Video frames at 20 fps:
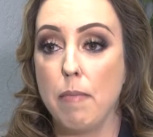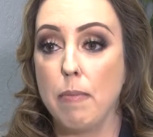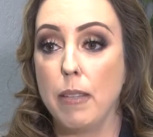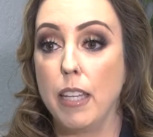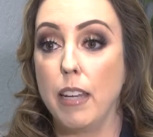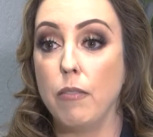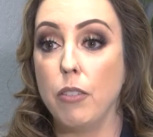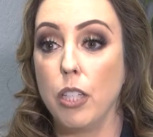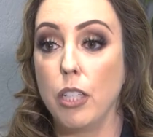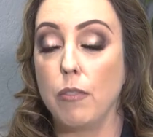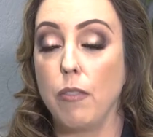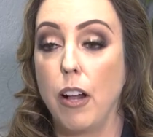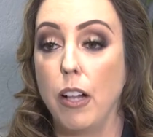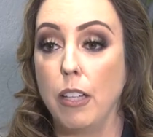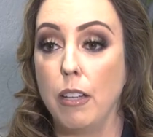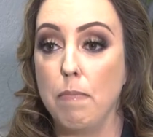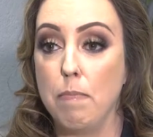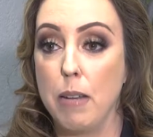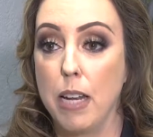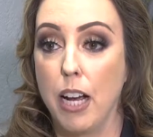but they've just
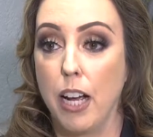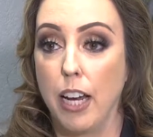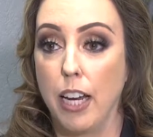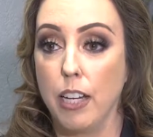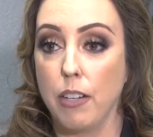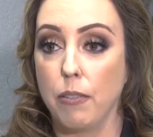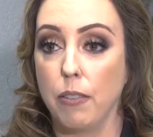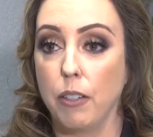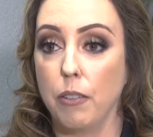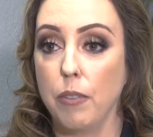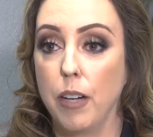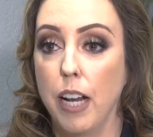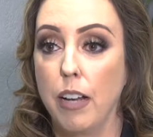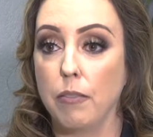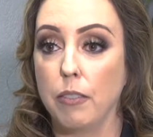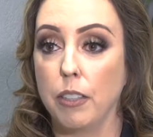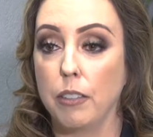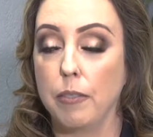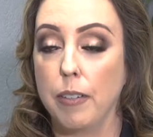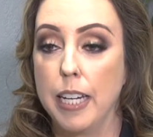fallen behind for
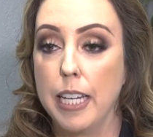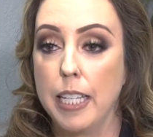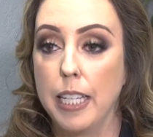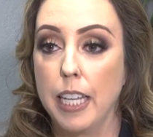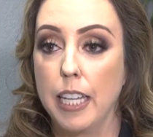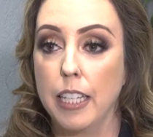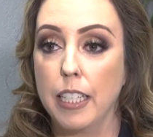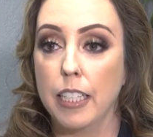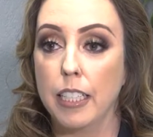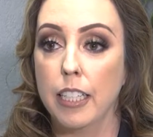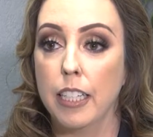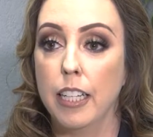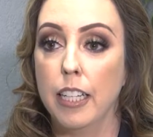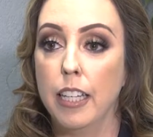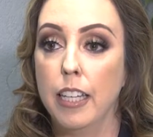whatever reason.